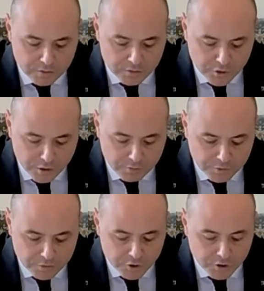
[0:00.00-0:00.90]

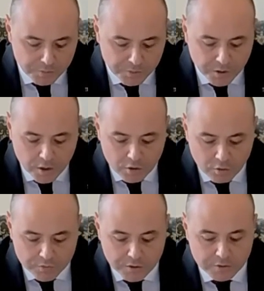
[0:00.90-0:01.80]
chairmanship
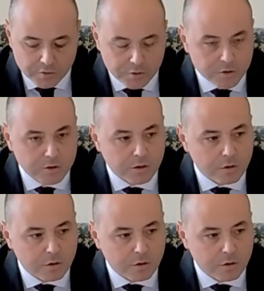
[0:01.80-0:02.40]
of the International